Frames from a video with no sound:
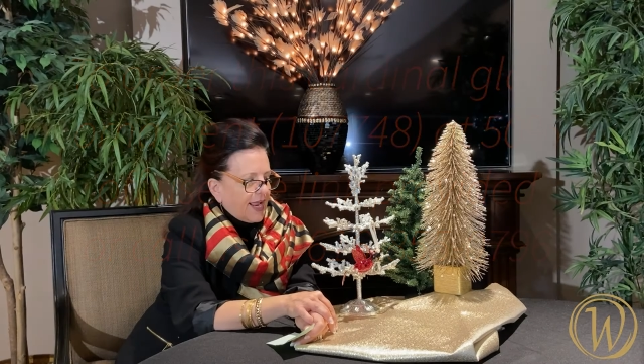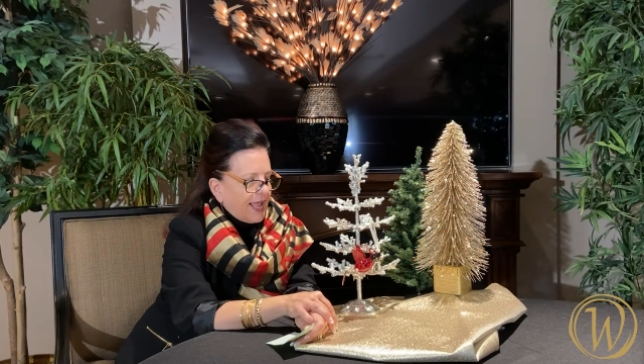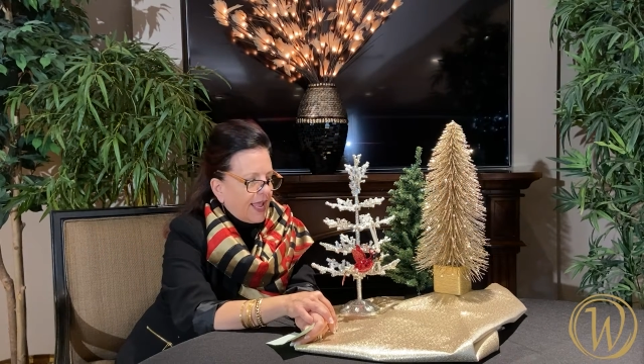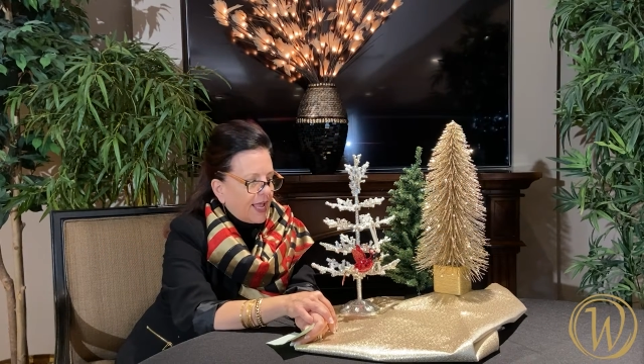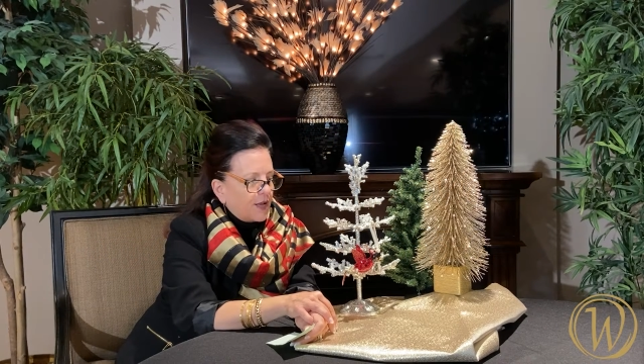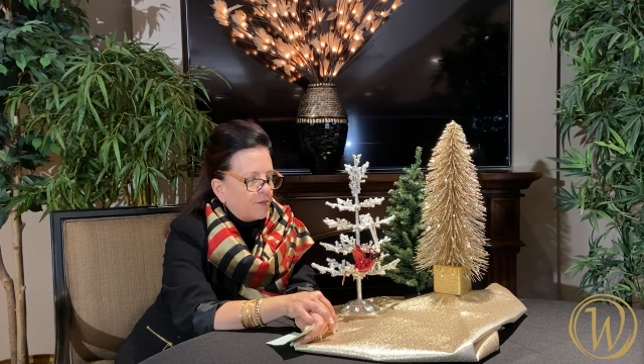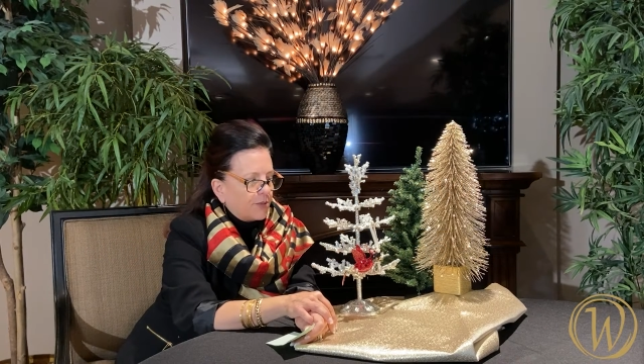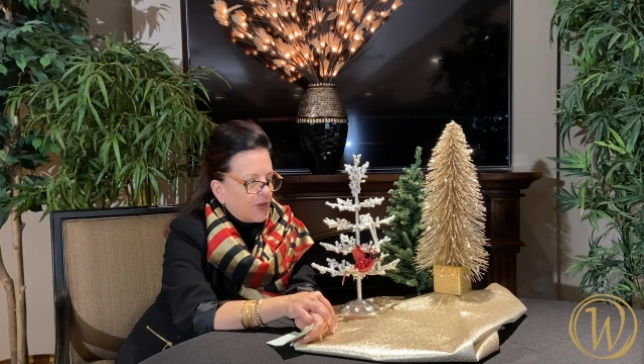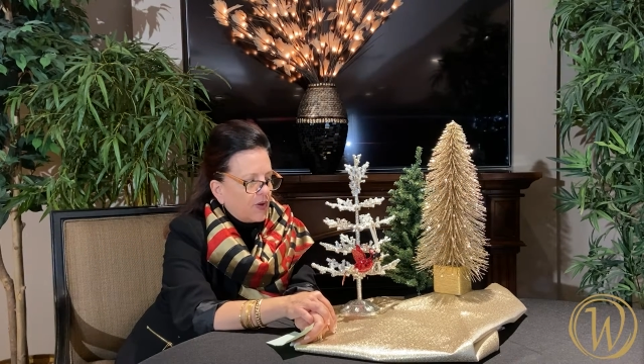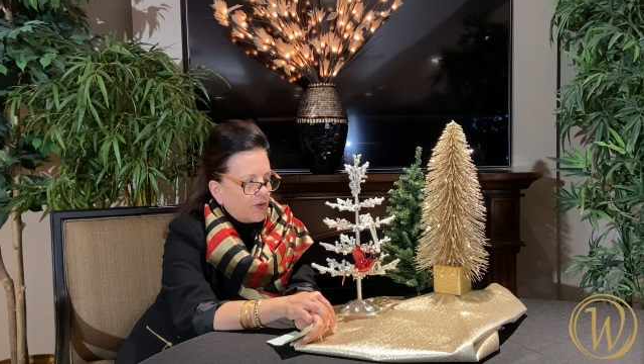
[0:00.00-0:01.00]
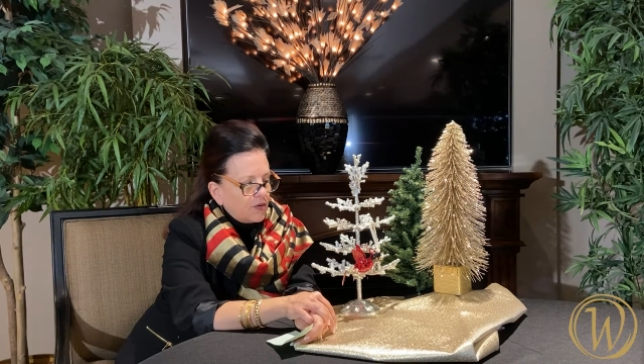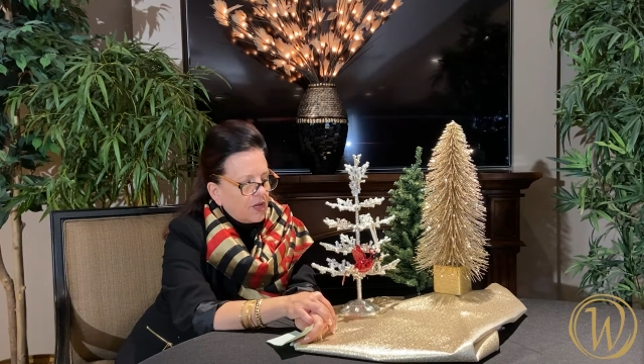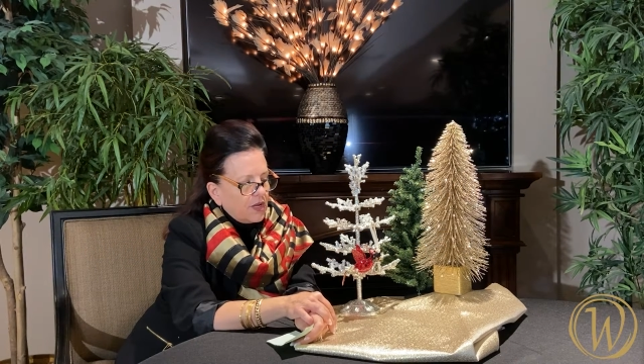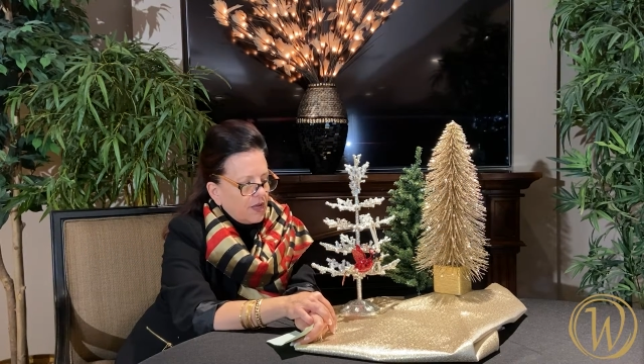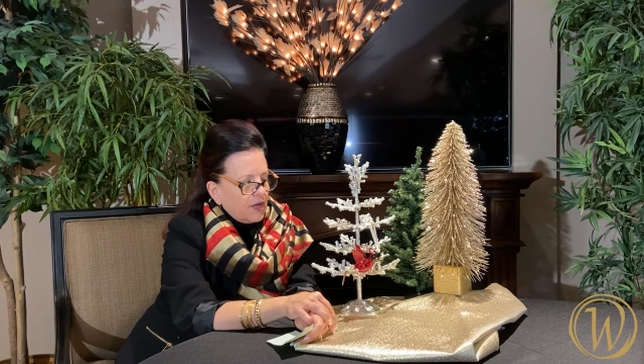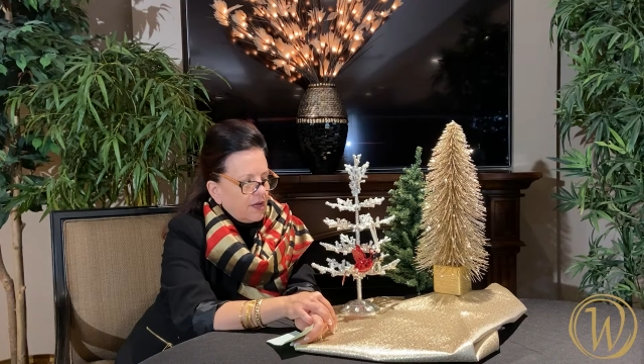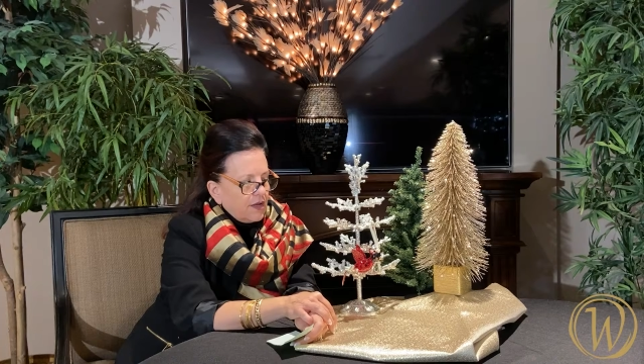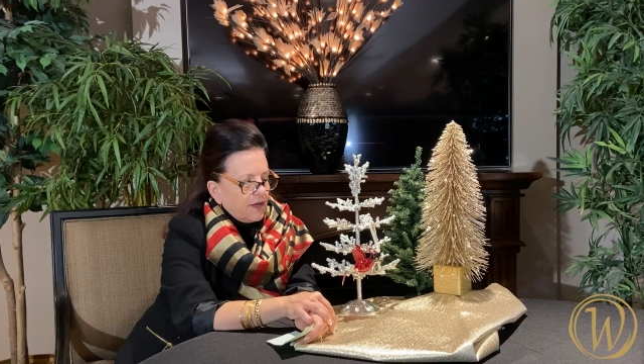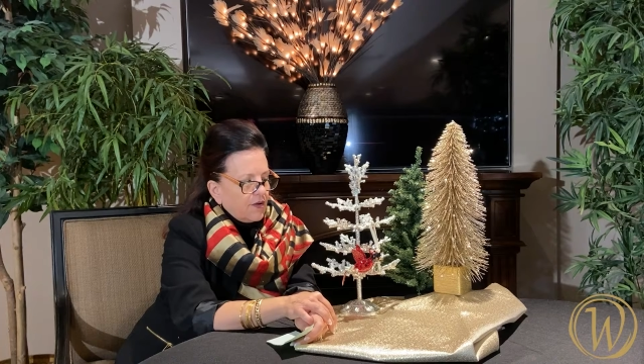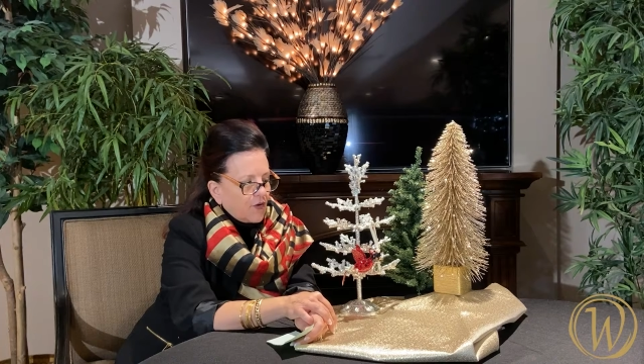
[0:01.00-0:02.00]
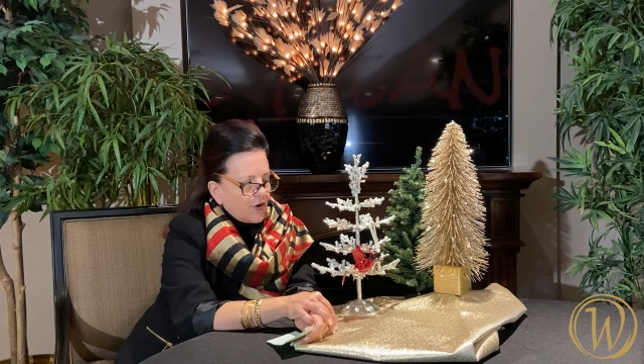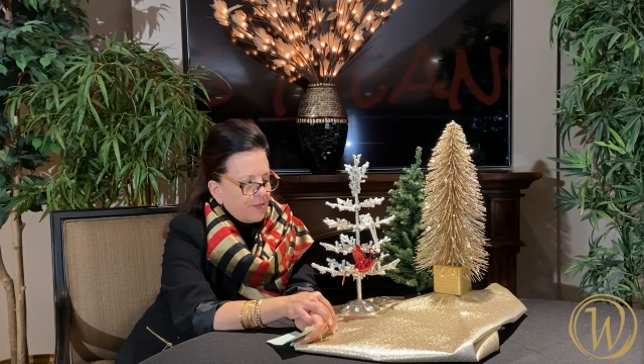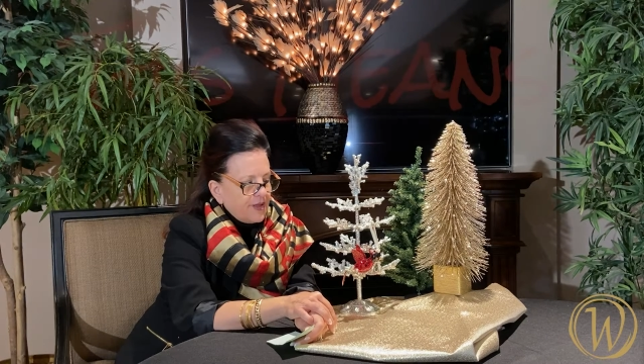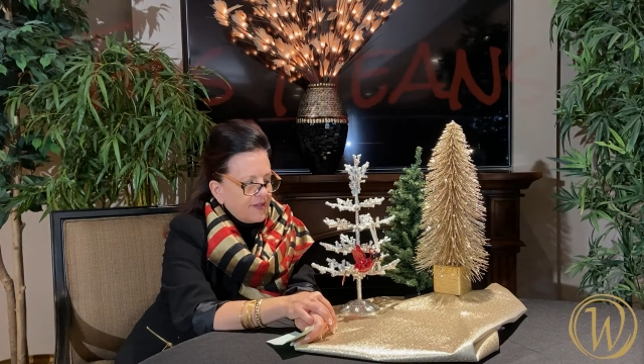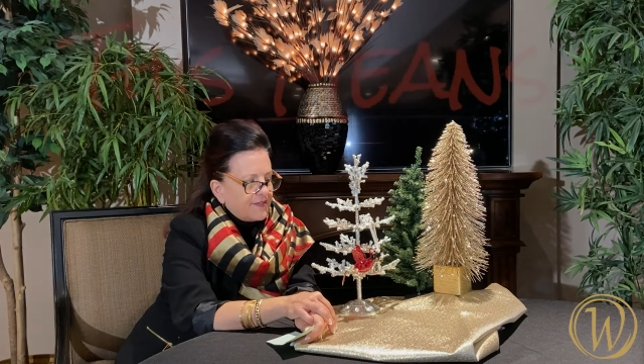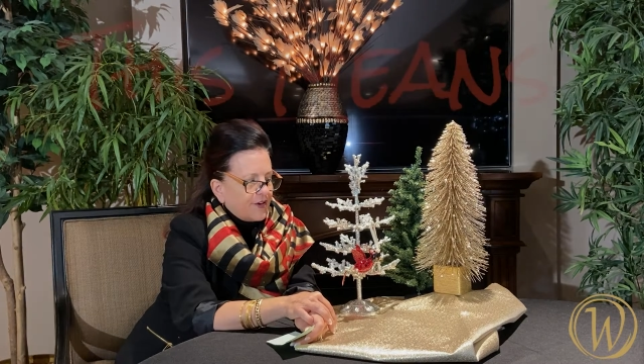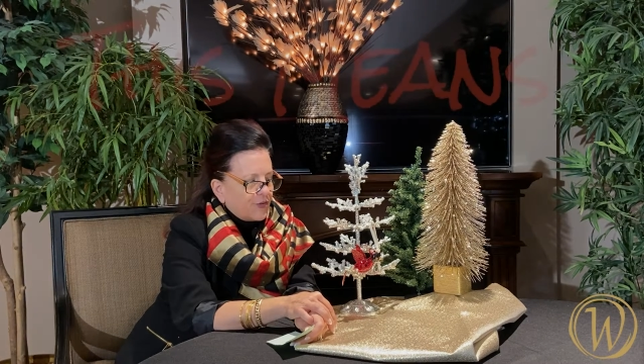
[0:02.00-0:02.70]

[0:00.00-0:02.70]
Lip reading: hand-blown ornaments